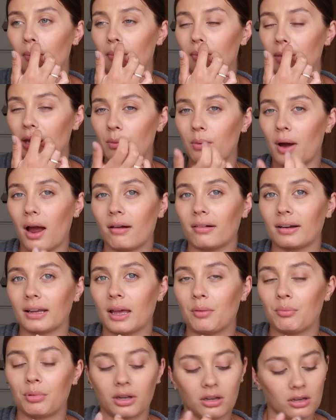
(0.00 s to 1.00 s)
me wearing
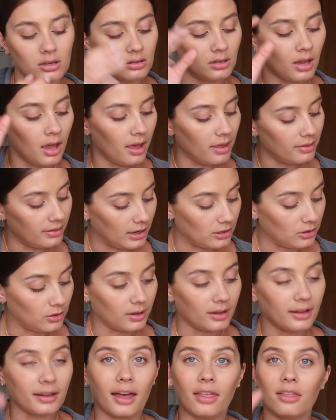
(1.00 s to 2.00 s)
it, because then
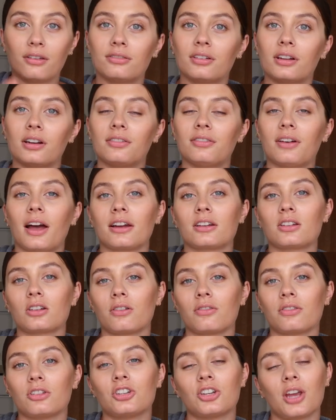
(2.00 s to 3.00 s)
you can get the full effect
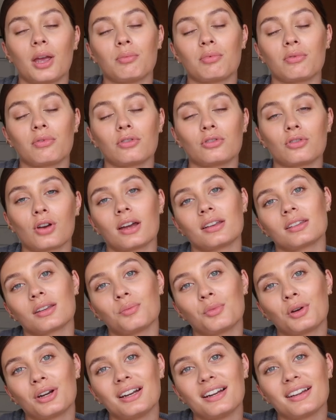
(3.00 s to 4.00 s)
of the shape of the dress
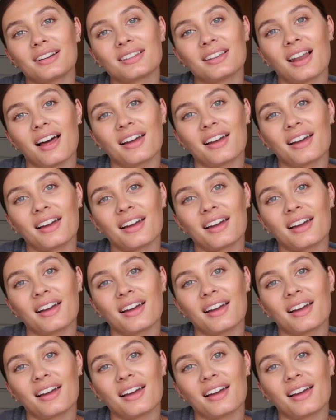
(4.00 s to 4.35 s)
and what it looks